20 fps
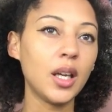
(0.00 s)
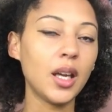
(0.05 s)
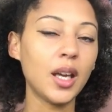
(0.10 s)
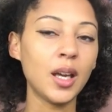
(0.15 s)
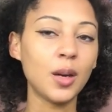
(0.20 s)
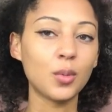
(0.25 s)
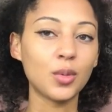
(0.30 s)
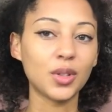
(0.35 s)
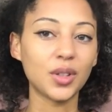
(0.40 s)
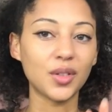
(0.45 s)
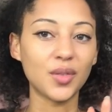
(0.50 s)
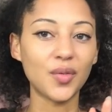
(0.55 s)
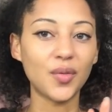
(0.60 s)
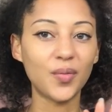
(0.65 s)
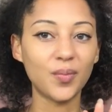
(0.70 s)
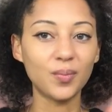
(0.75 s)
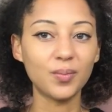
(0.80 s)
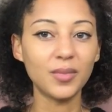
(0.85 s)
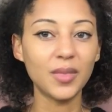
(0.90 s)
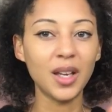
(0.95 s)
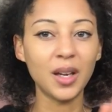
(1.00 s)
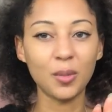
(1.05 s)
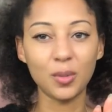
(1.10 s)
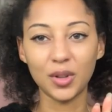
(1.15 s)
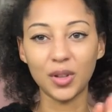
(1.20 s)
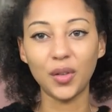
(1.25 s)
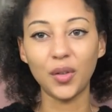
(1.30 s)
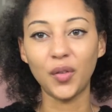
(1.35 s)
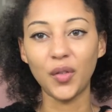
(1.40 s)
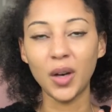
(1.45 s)
it would
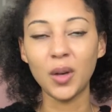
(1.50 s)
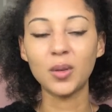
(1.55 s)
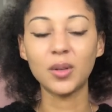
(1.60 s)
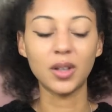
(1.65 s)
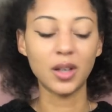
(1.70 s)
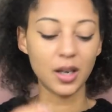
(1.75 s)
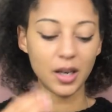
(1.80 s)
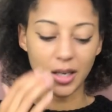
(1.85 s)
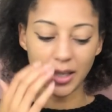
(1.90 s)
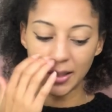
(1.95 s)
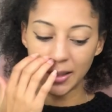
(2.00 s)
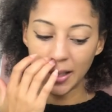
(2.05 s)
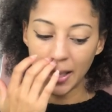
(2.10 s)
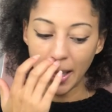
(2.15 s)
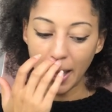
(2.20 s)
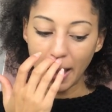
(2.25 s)
have felt nice.